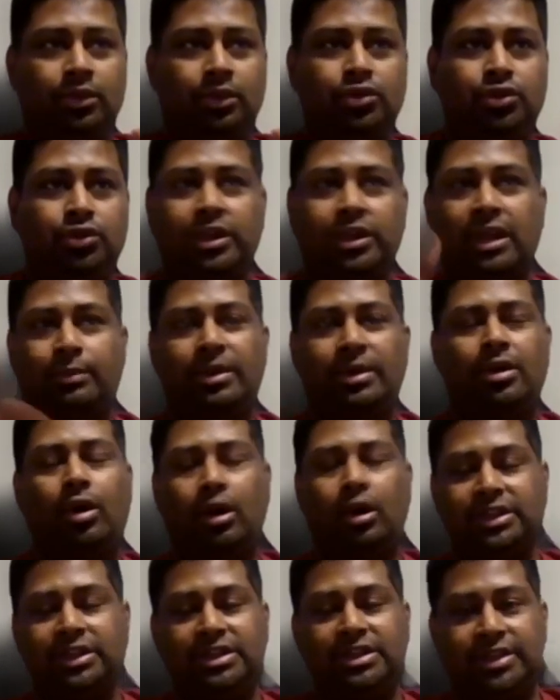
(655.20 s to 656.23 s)
keeping all
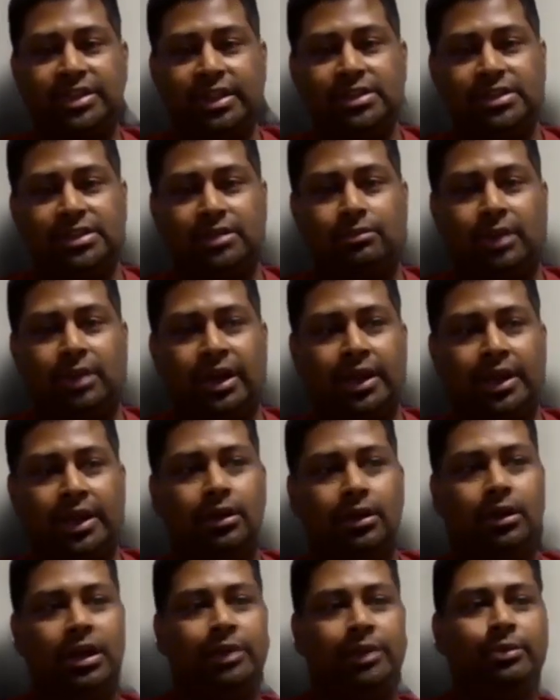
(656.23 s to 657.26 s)
these things in mind,
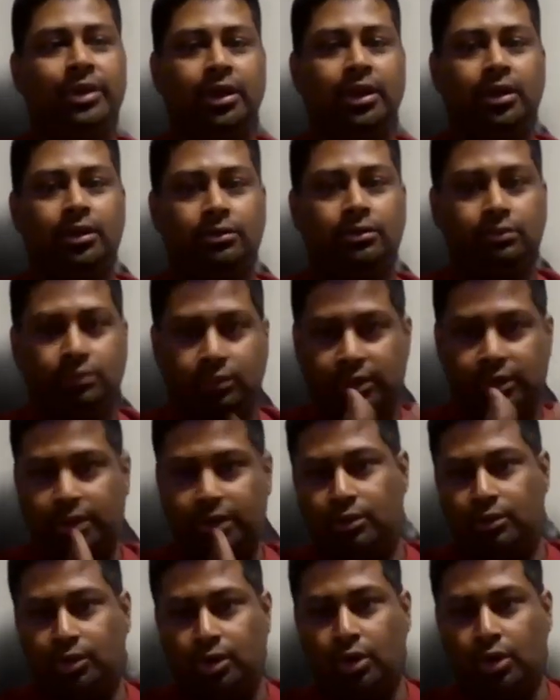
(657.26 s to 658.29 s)
let me
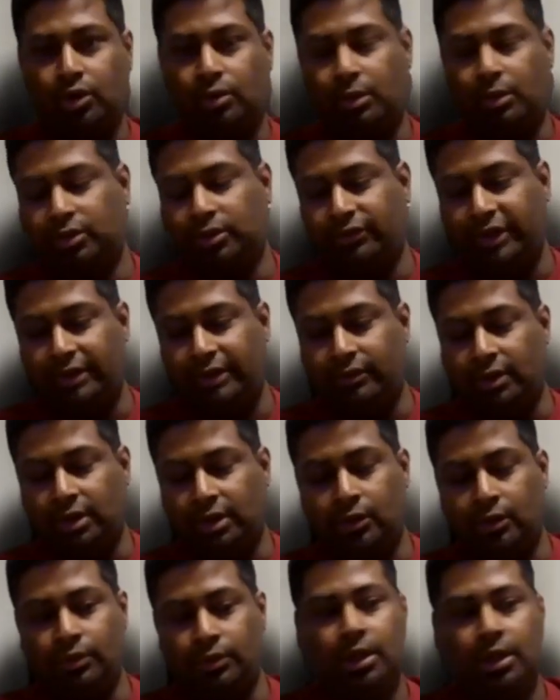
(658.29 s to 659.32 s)
talk about the framework
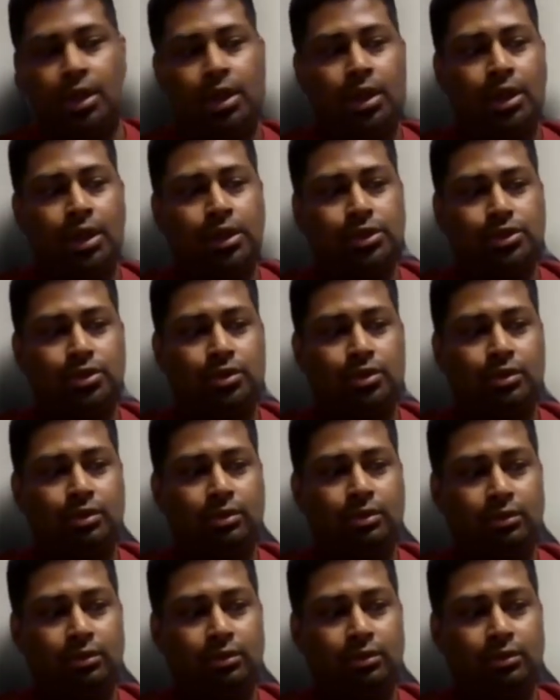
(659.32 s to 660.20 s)
now. So